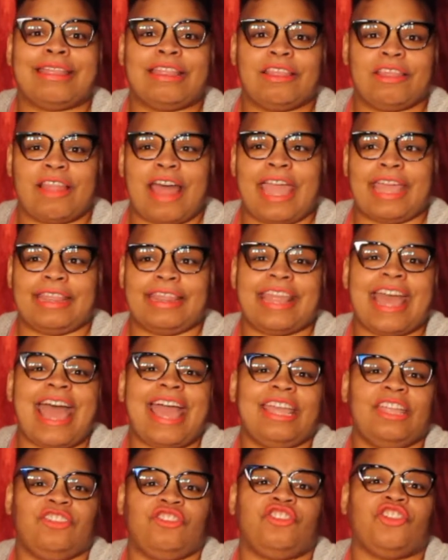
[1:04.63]
like
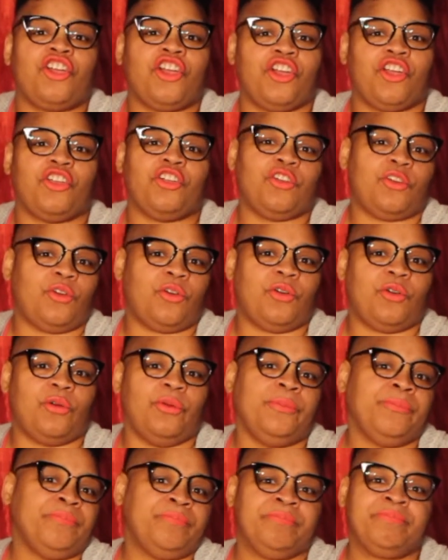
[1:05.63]
that
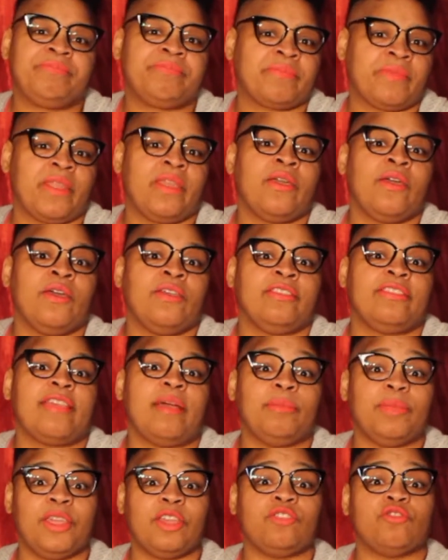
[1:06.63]
internal
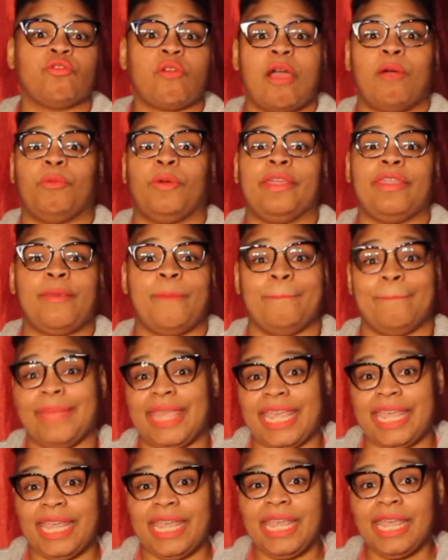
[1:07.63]
something's wrong with
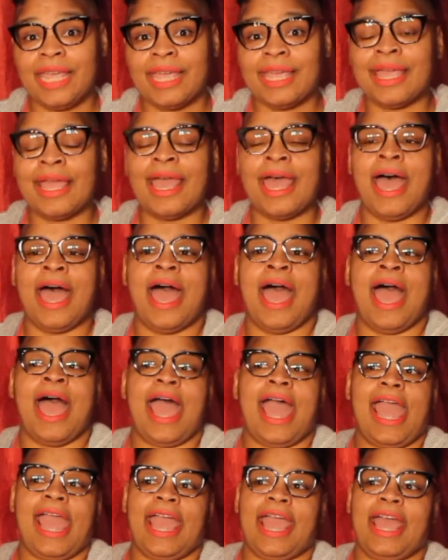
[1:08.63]
me.
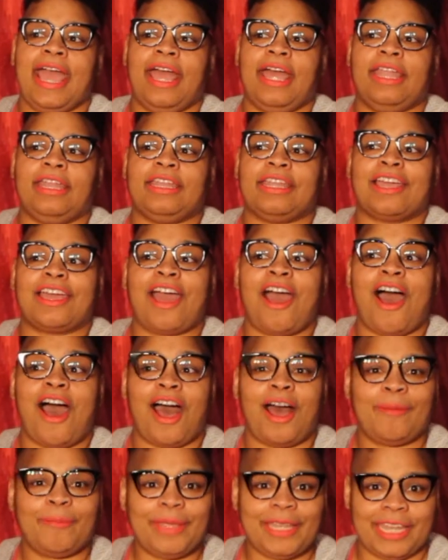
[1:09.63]
And
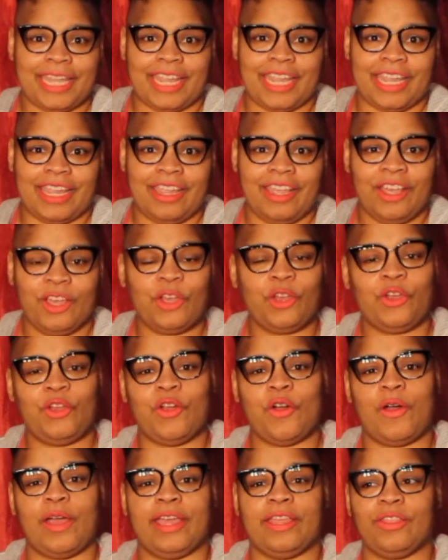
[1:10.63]
comedy,
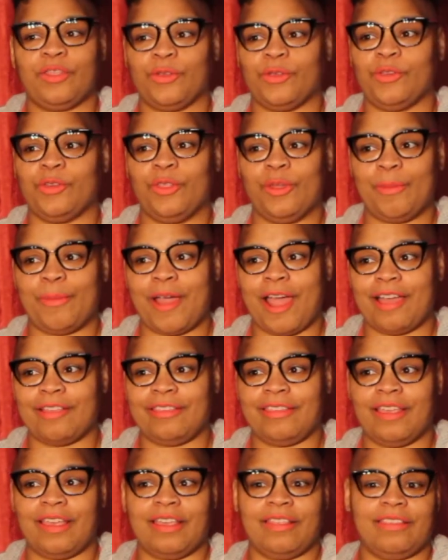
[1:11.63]
going through the
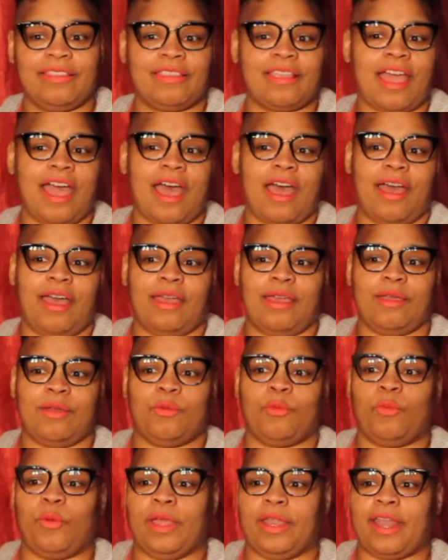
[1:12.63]
process,
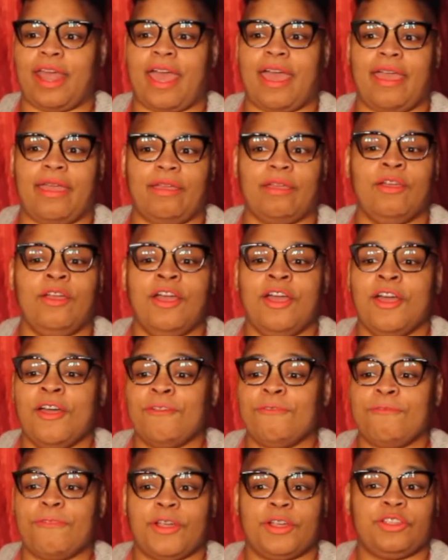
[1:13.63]
when I
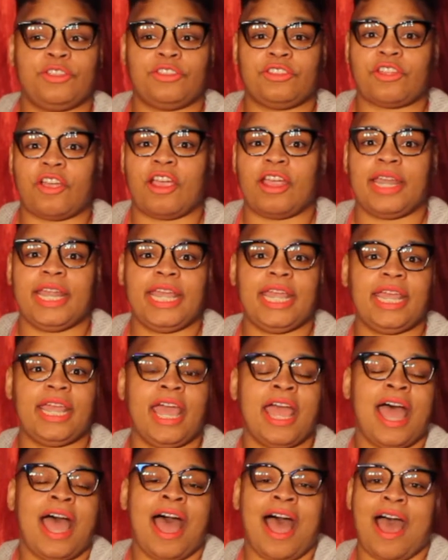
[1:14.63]
first started,
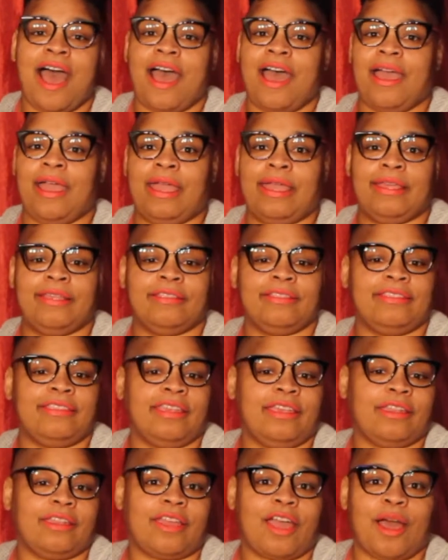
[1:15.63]
I
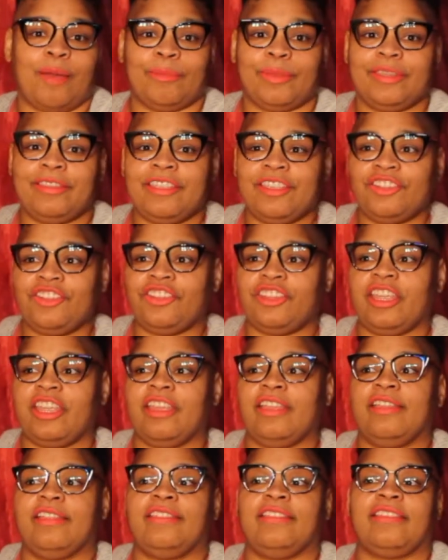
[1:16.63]
did
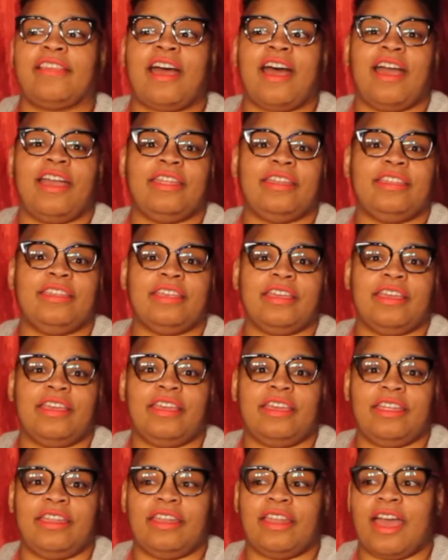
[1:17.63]
competitions, I
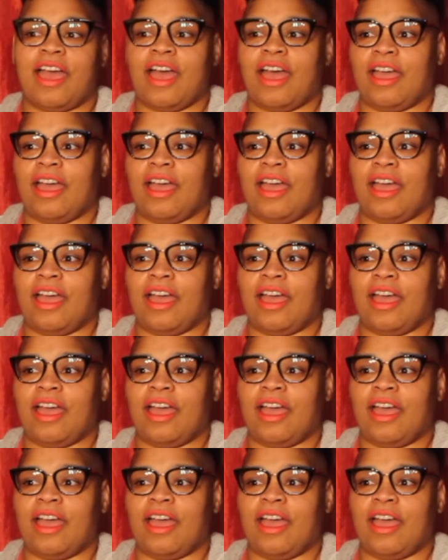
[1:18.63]
did